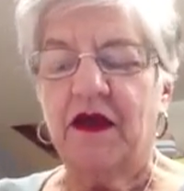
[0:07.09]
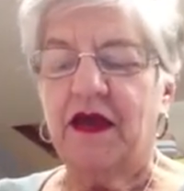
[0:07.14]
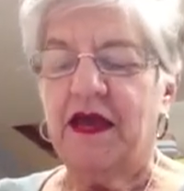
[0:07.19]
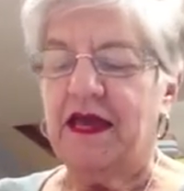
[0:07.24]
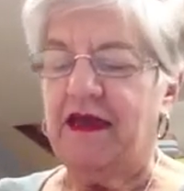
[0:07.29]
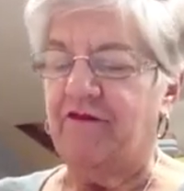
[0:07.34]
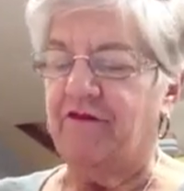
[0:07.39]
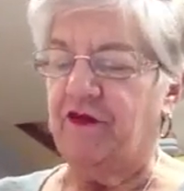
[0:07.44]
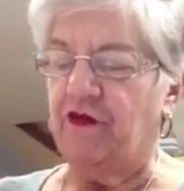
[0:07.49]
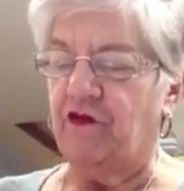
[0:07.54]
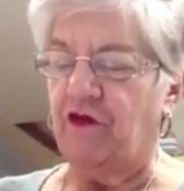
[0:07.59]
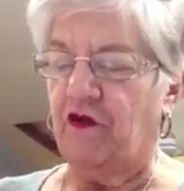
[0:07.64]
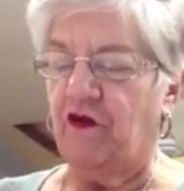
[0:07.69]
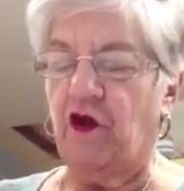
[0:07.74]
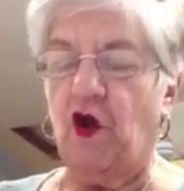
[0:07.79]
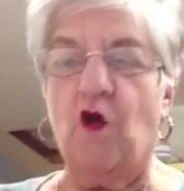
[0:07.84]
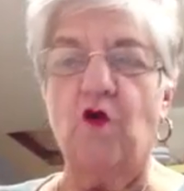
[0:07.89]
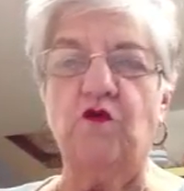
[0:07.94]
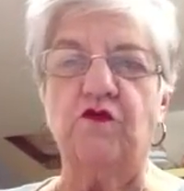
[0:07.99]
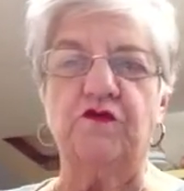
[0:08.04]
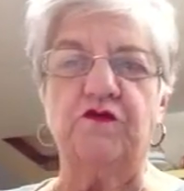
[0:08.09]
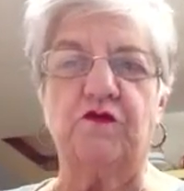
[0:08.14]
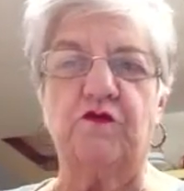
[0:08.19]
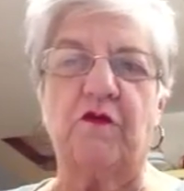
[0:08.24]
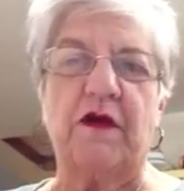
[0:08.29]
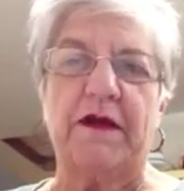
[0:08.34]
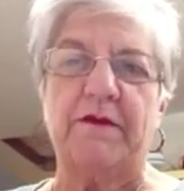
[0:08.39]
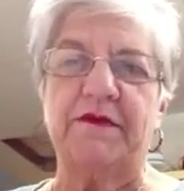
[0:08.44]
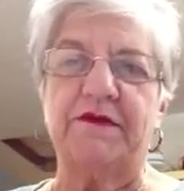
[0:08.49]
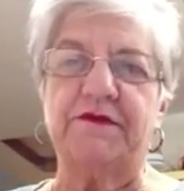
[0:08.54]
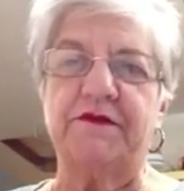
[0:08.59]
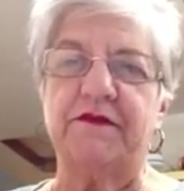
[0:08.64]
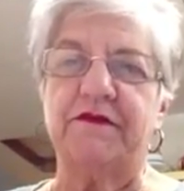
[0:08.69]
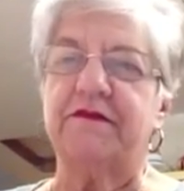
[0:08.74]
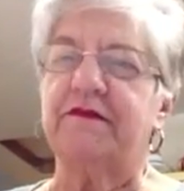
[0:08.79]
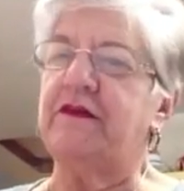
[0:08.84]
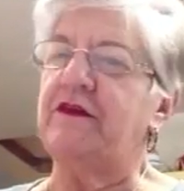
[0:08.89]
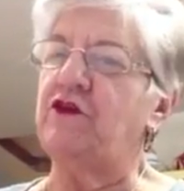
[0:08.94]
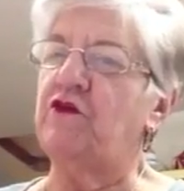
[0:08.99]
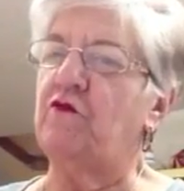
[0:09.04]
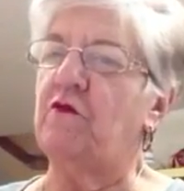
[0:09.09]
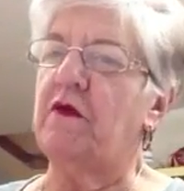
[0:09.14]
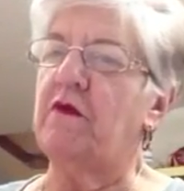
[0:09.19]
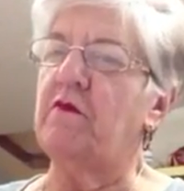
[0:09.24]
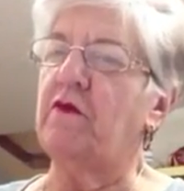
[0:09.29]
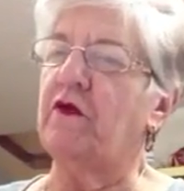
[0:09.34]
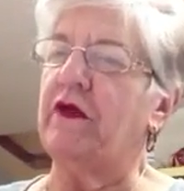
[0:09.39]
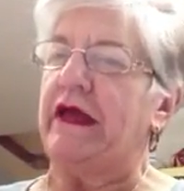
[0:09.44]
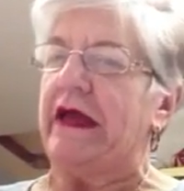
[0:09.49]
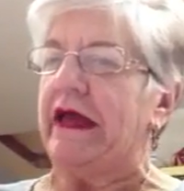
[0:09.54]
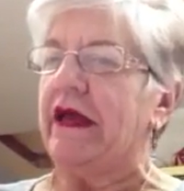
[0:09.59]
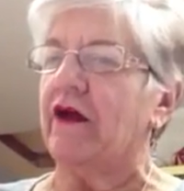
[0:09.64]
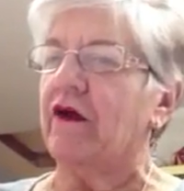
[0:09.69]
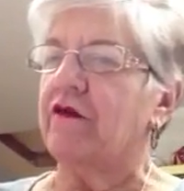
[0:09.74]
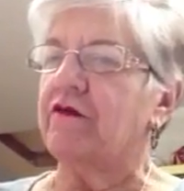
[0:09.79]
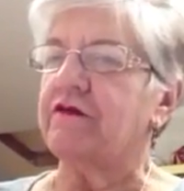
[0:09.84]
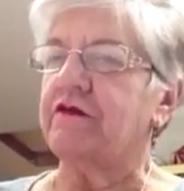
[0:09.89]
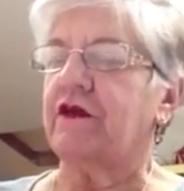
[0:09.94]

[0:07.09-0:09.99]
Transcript: If you're an old ceramicist and you remember Gare's